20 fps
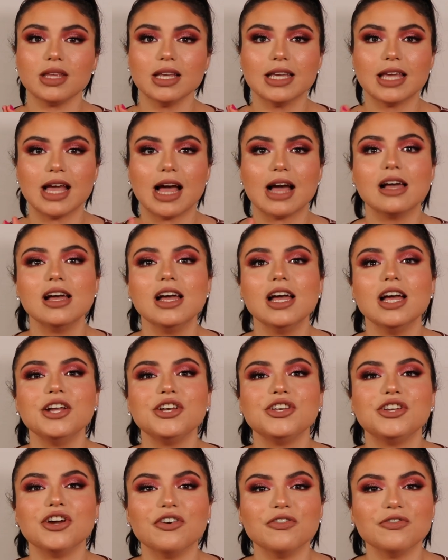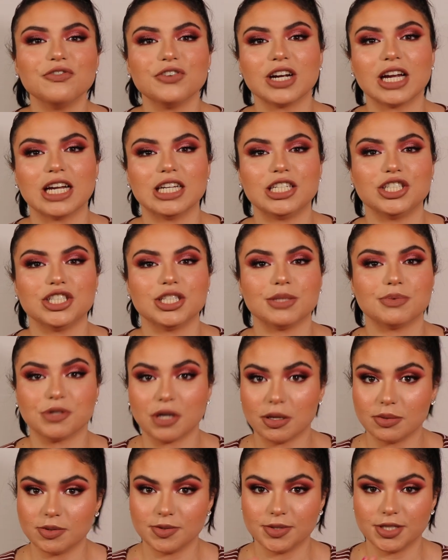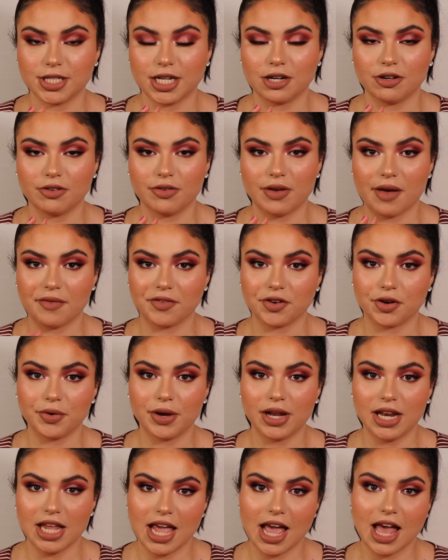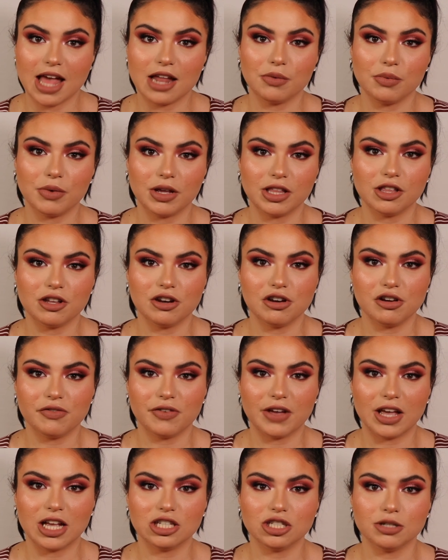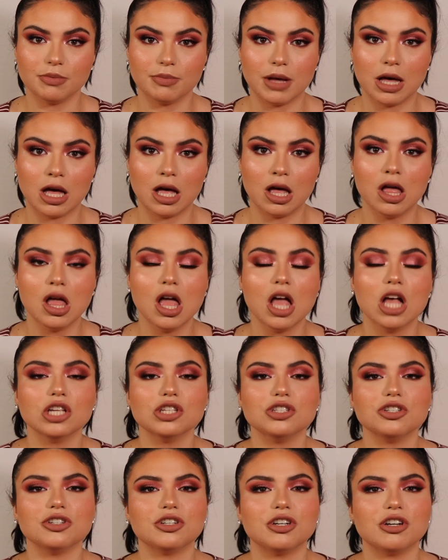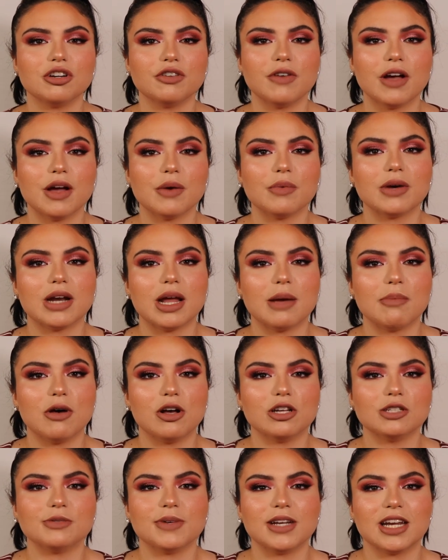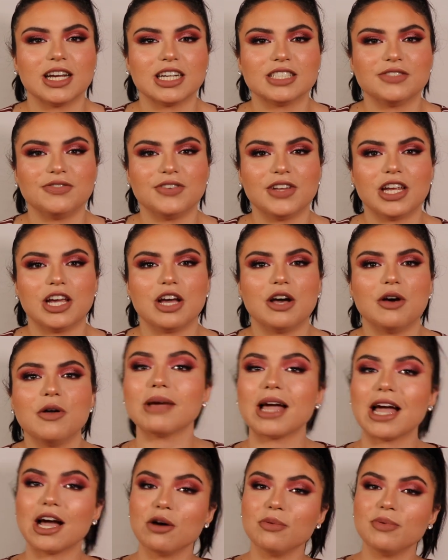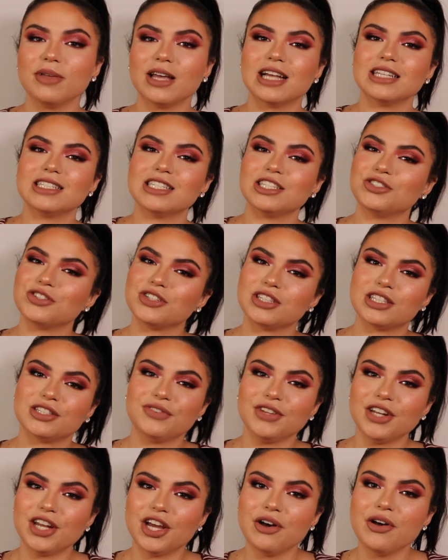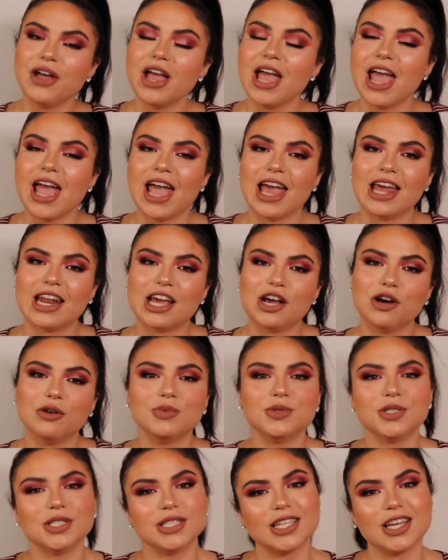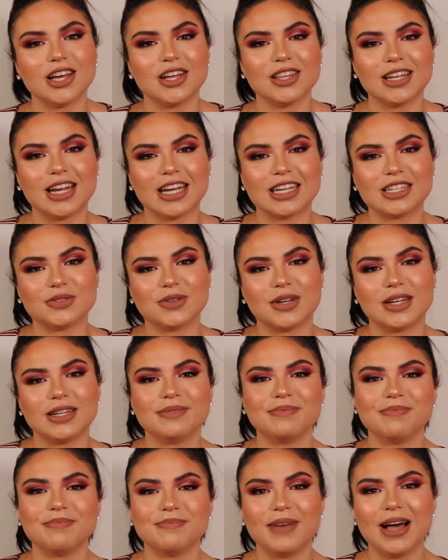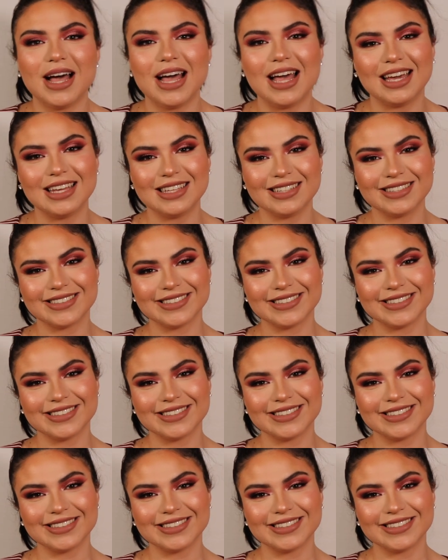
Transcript: yeah, don't forget to subscribe to my channel if you haven't already, and ring the notification bell so you're notified when I post my next video. Okay, I hope you guys enjoyed this video, and I hope to see you on the next one. Bye.